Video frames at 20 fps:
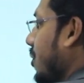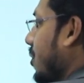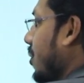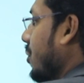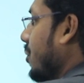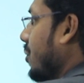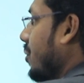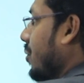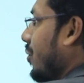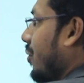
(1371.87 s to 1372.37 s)

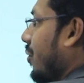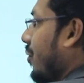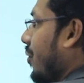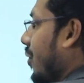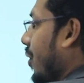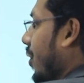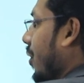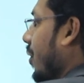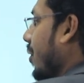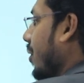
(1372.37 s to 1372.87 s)
2,
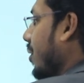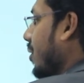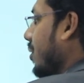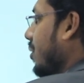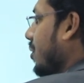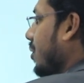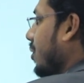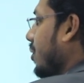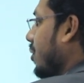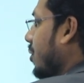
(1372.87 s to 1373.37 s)
4,
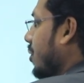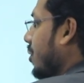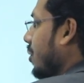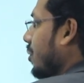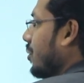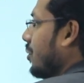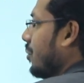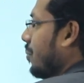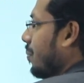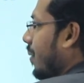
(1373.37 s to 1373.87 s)

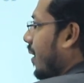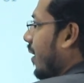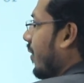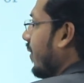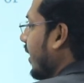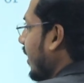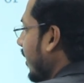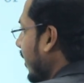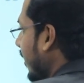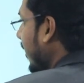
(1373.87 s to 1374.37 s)
2
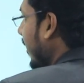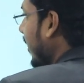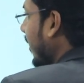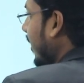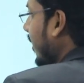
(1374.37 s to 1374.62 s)
power